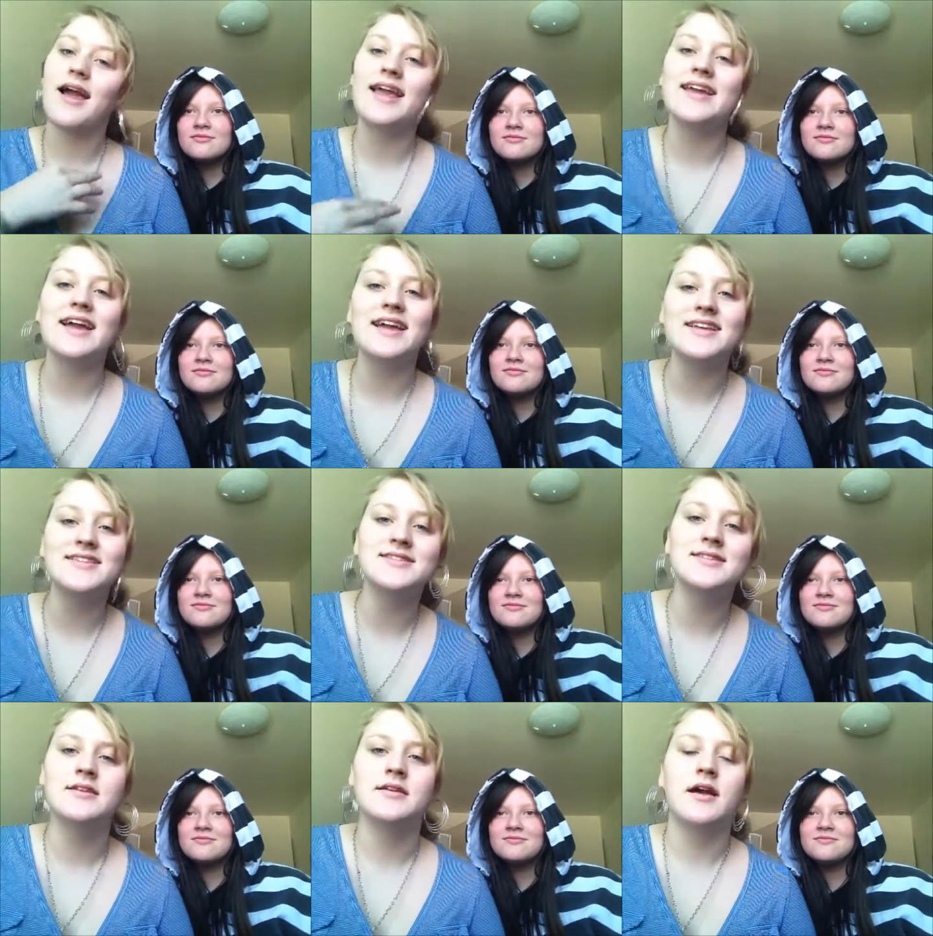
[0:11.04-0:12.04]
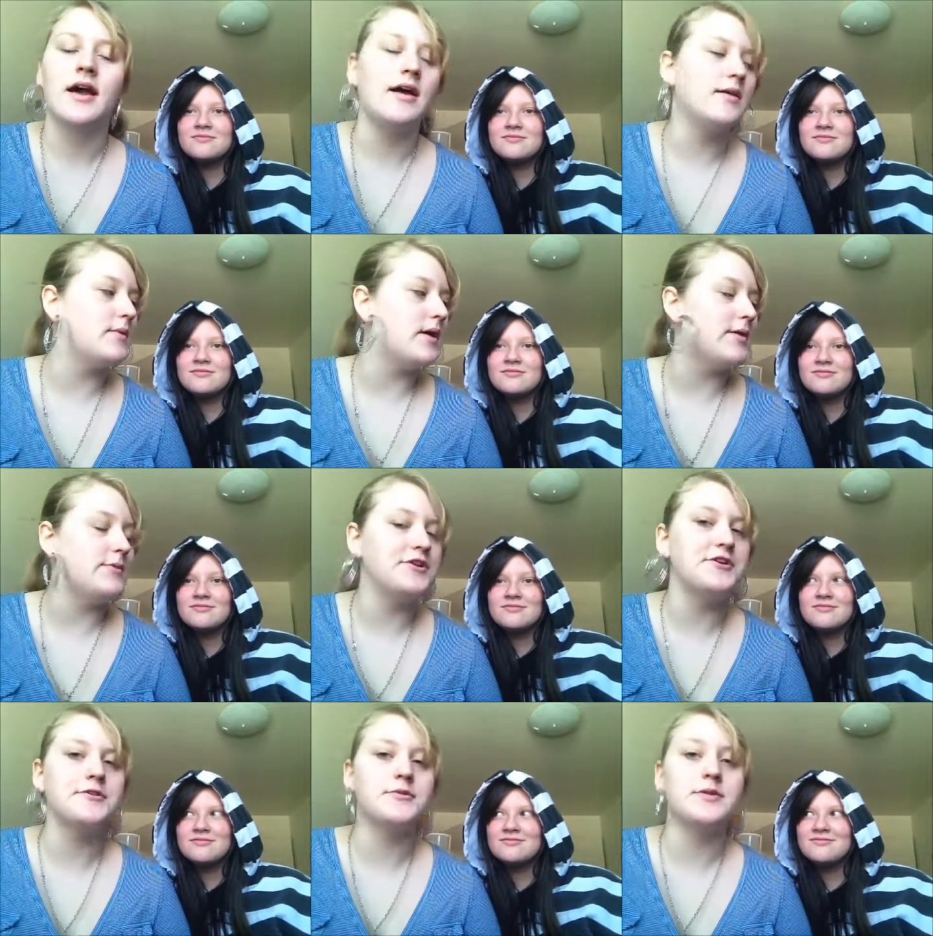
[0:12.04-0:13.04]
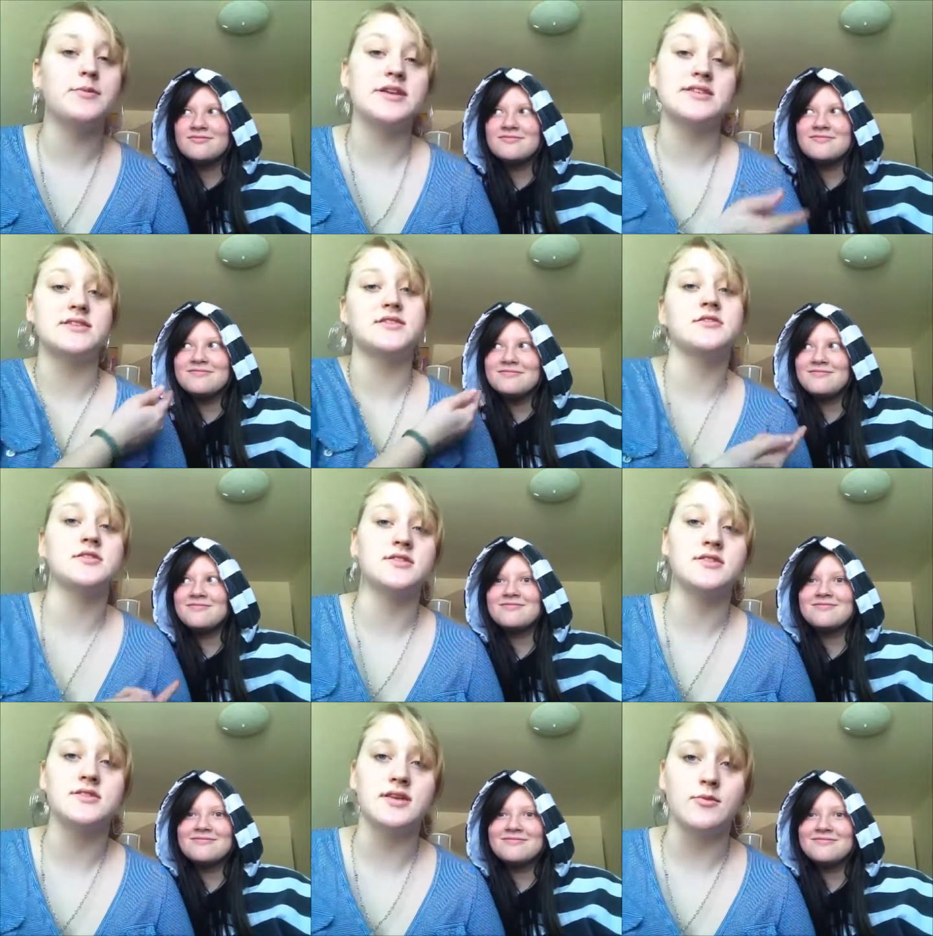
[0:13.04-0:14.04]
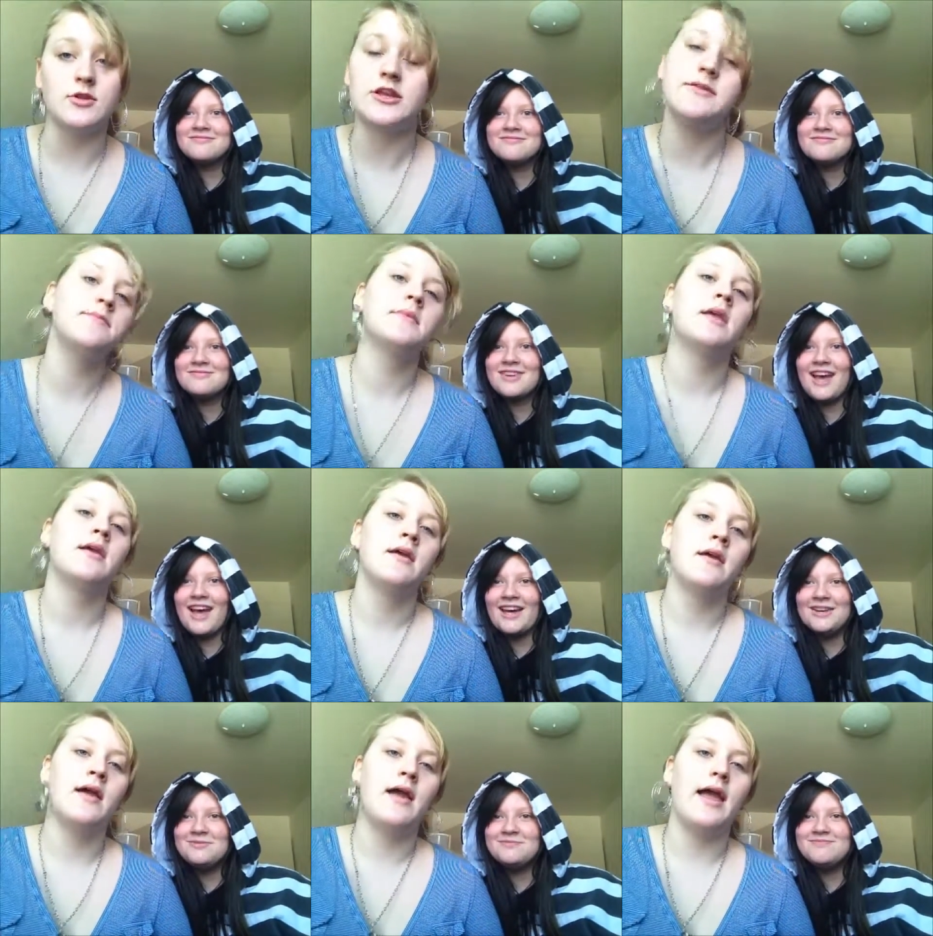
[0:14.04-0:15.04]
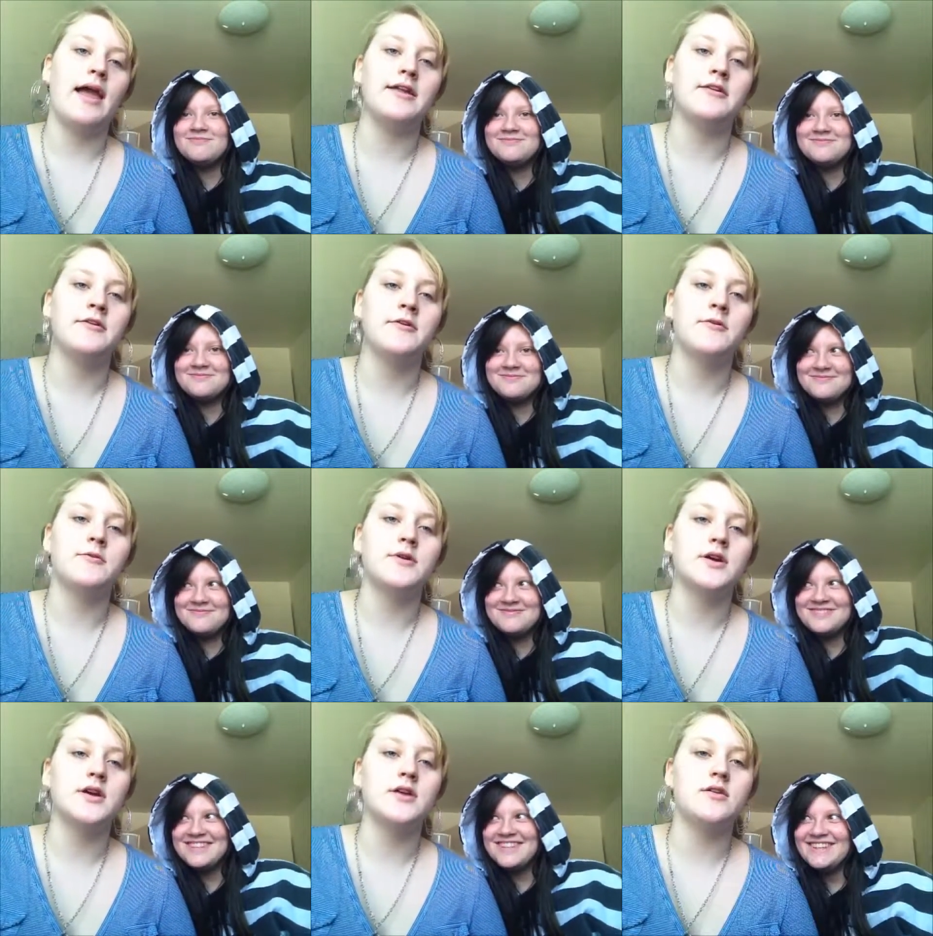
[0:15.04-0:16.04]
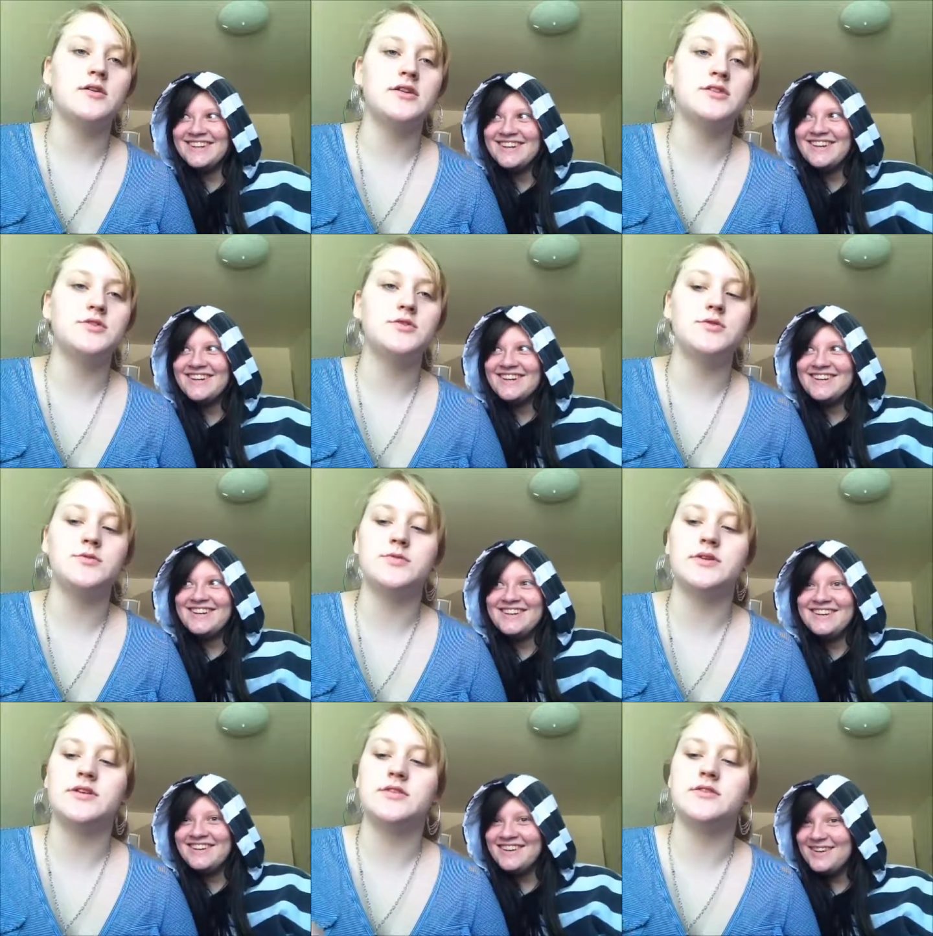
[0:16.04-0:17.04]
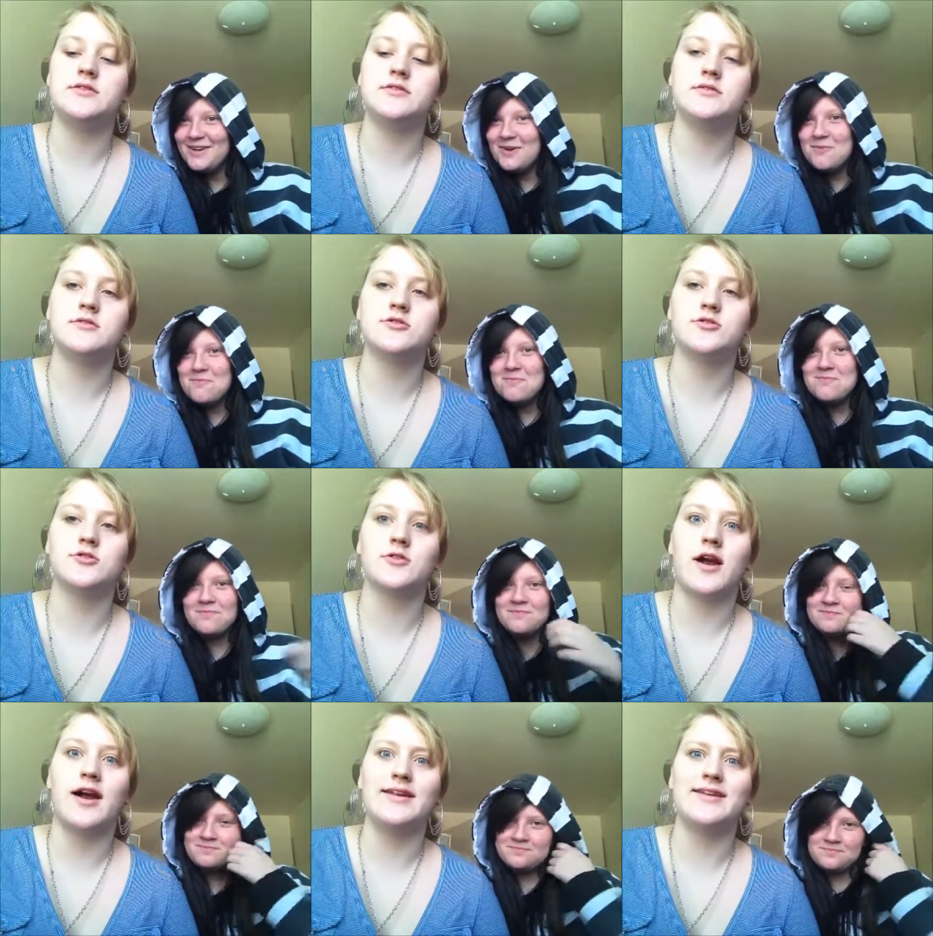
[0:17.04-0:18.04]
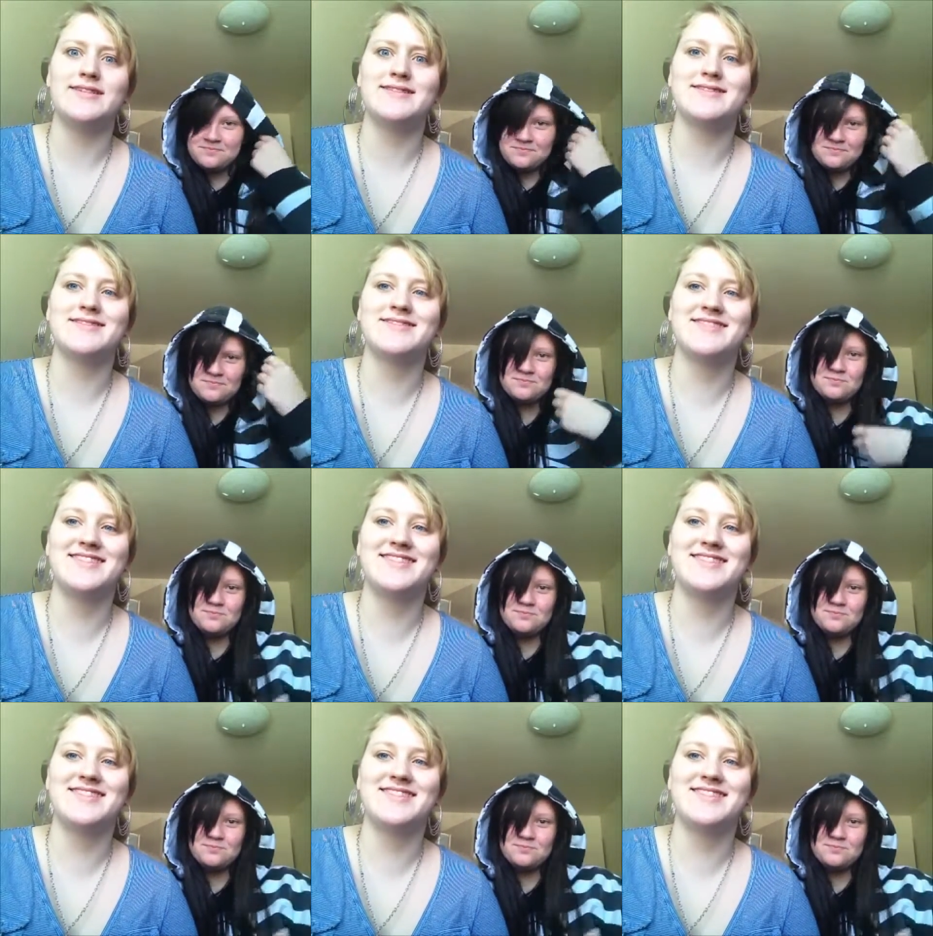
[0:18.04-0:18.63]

Speaker 1: Hi guys! I'm here with my sister. This is Emily. Hi. And we're going to be trying